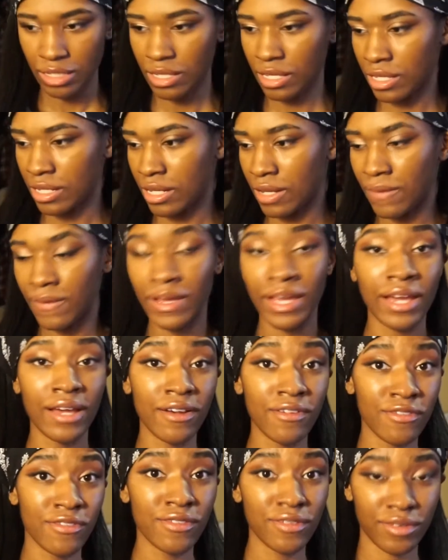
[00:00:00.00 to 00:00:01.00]
And now I
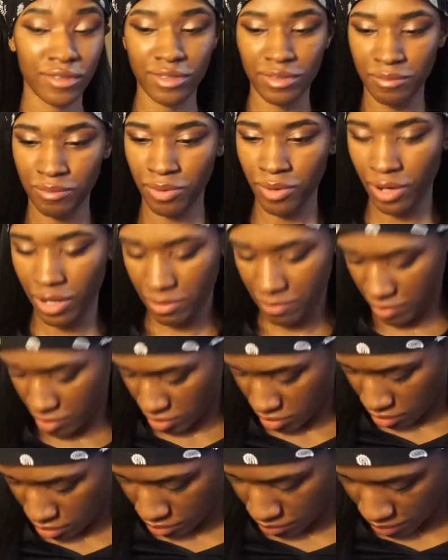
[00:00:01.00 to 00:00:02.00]
have primer
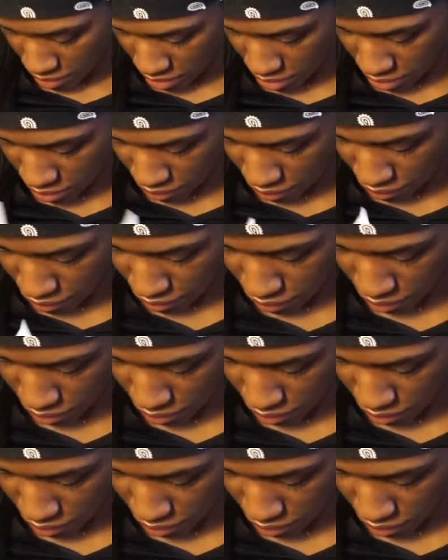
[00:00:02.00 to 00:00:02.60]
on myself,